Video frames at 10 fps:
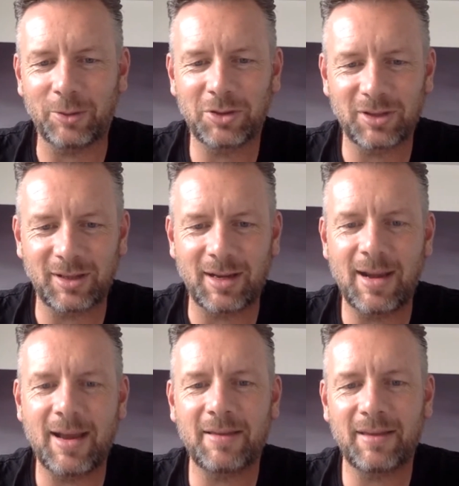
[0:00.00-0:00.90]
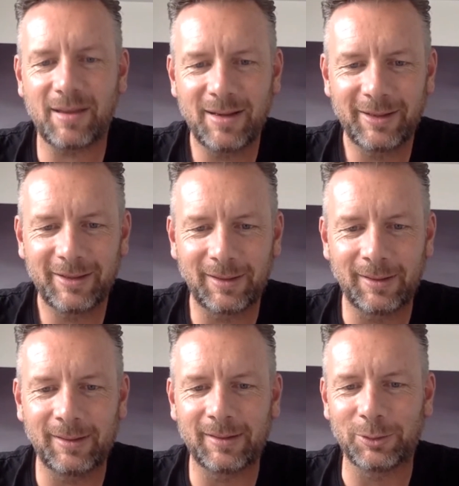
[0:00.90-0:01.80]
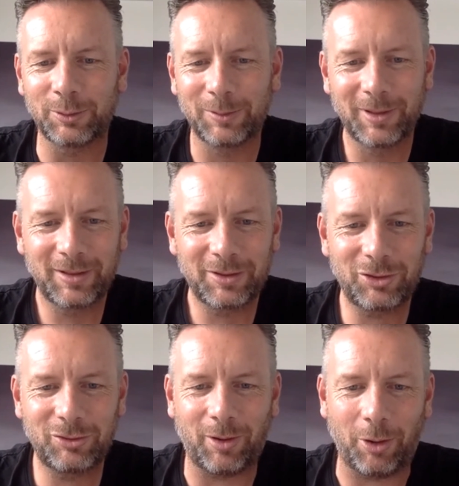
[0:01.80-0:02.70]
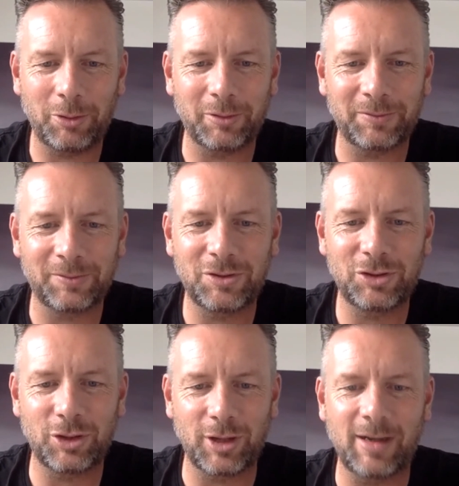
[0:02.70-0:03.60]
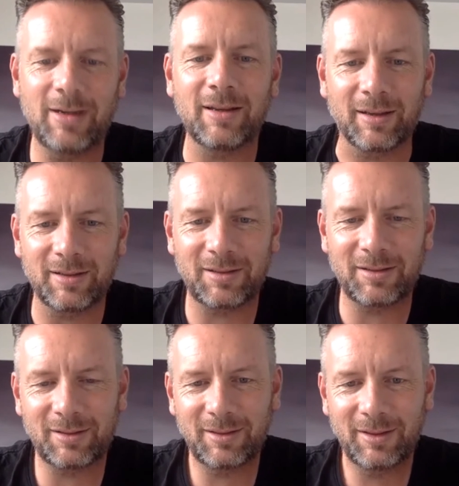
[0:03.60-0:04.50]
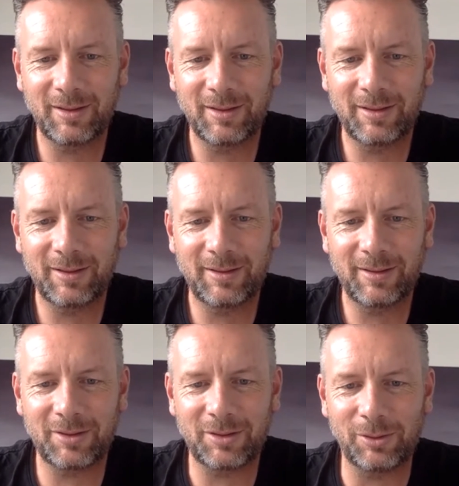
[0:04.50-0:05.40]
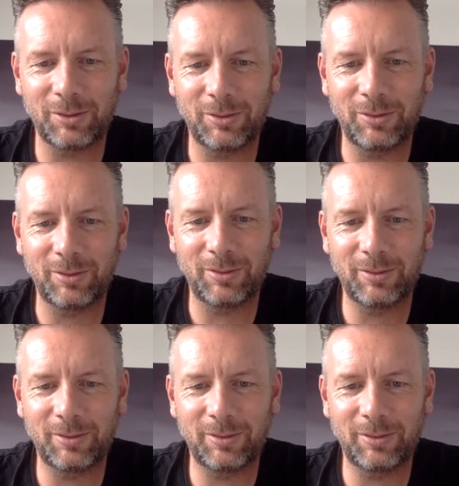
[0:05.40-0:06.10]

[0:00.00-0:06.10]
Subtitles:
It was just another little stroke of genius to